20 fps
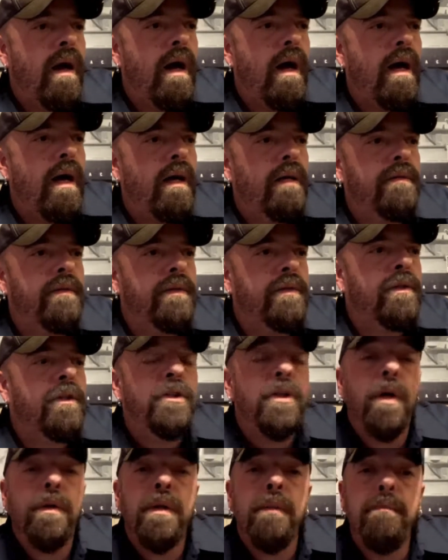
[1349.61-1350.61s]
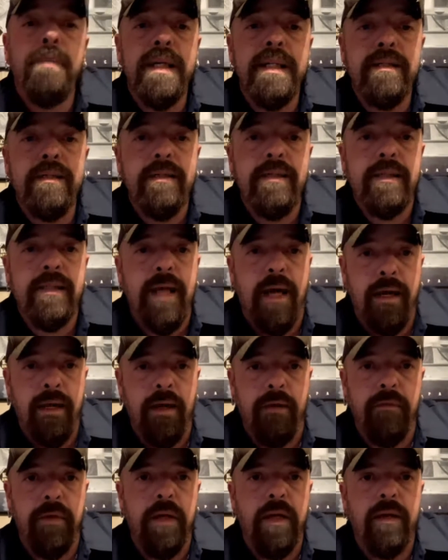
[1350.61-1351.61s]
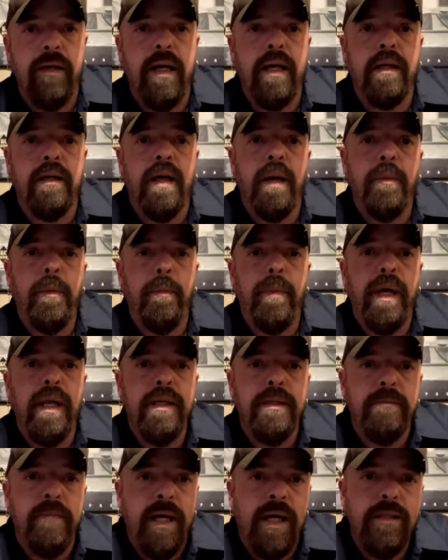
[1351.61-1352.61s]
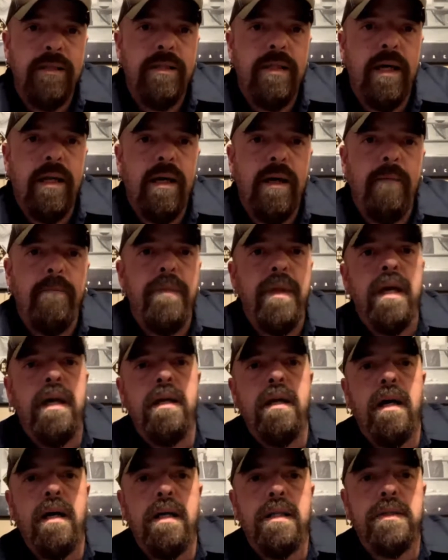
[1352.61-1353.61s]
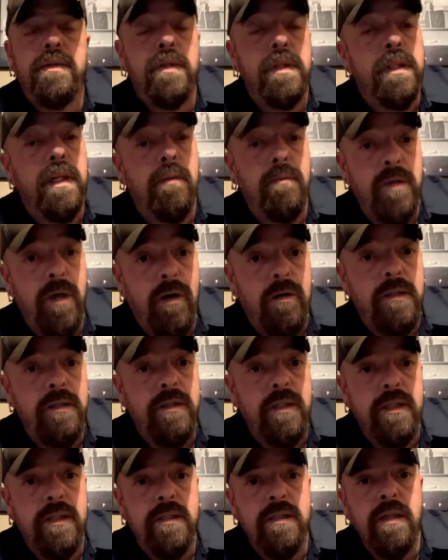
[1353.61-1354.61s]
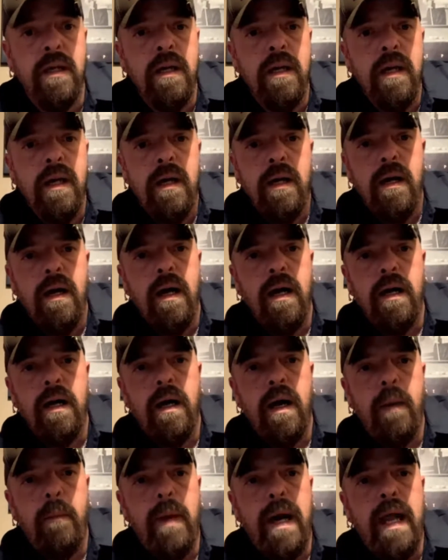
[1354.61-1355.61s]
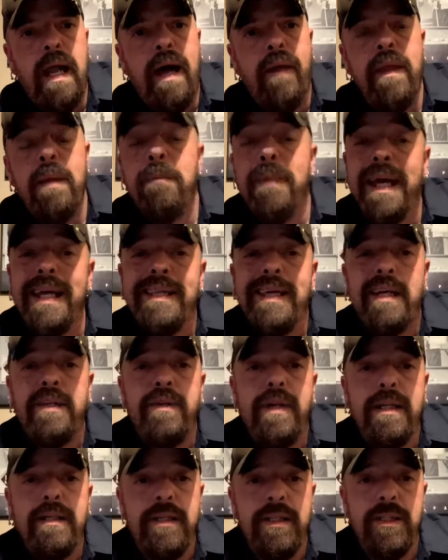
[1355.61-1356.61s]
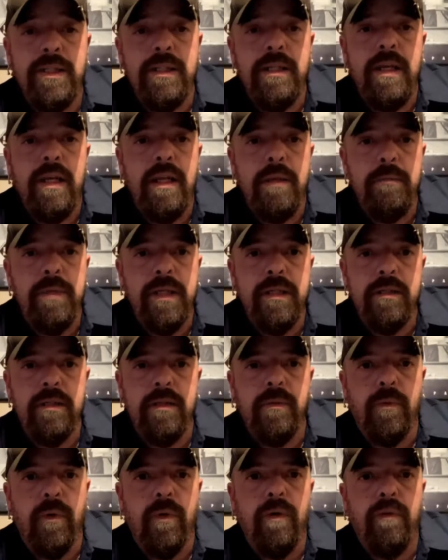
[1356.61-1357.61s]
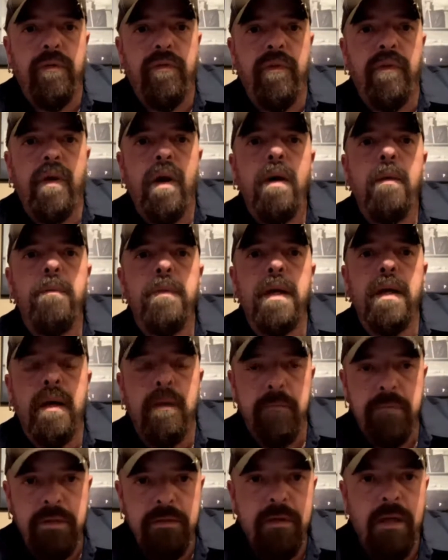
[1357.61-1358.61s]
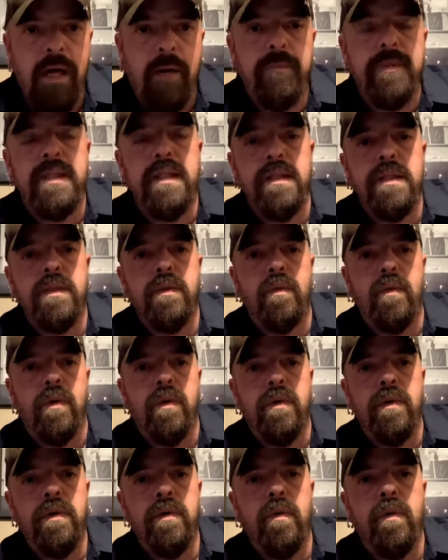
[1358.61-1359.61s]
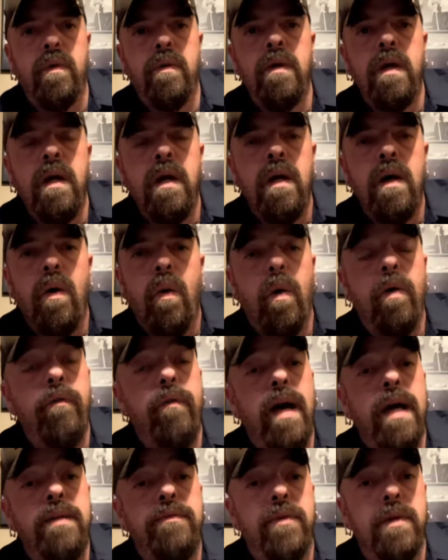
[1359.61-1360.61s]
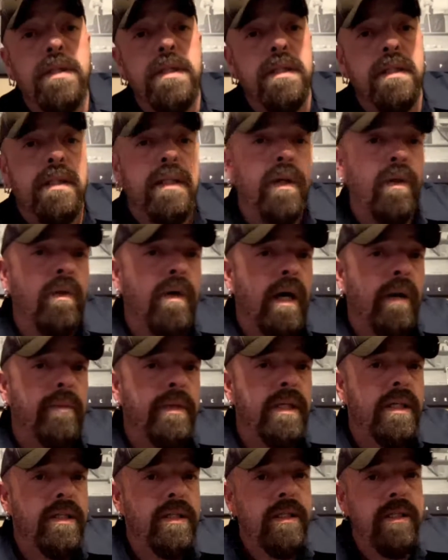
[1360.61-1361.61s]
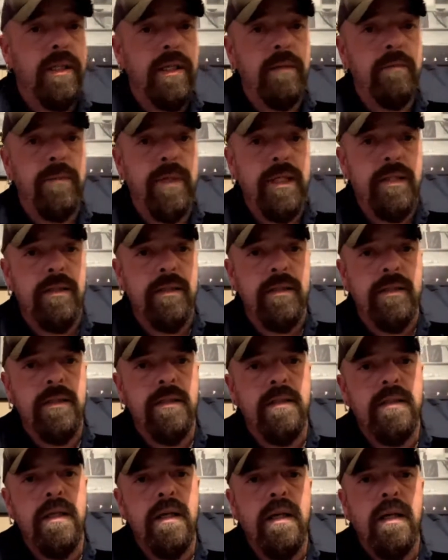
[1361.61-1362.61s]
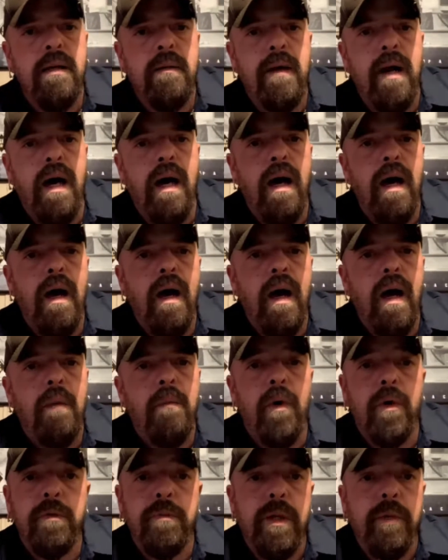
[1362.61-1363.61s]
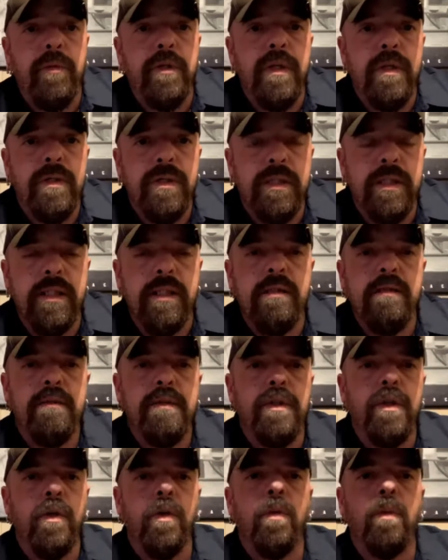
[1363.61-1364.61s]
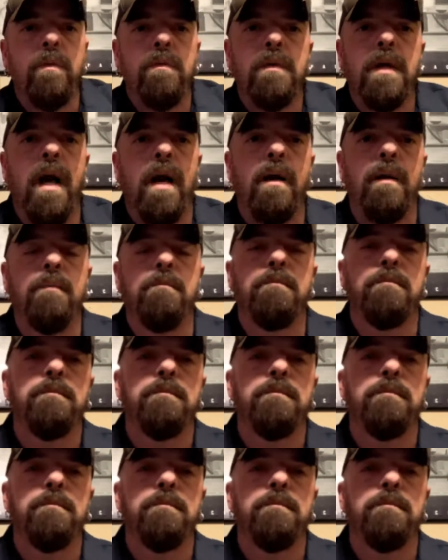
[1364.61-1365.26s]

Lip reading: We're going to talk the business side of it. I got a couple buddies of mine set up that is going to come talk to us about how they made that transition to the business world from the competition world, or vice versa. You know, competition then business. Most people usually do comp